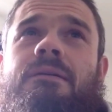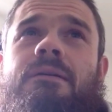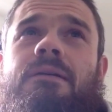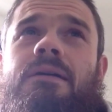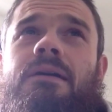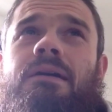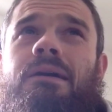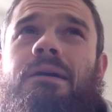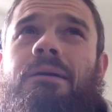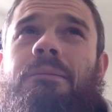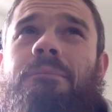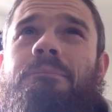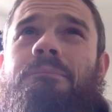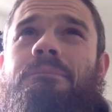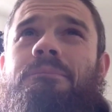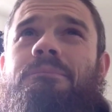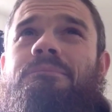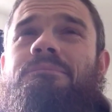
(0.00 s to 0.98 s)

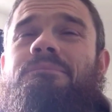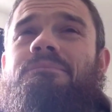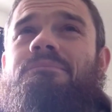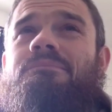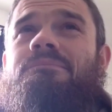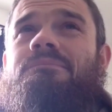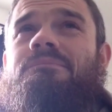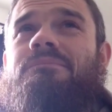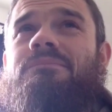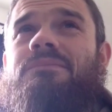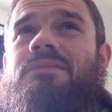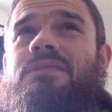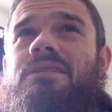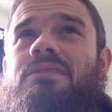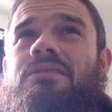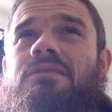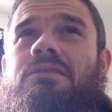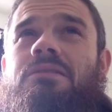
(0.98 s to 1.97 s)
Um,
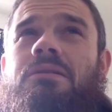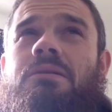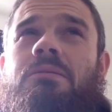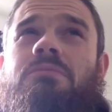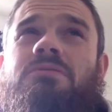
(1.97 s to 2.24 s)
I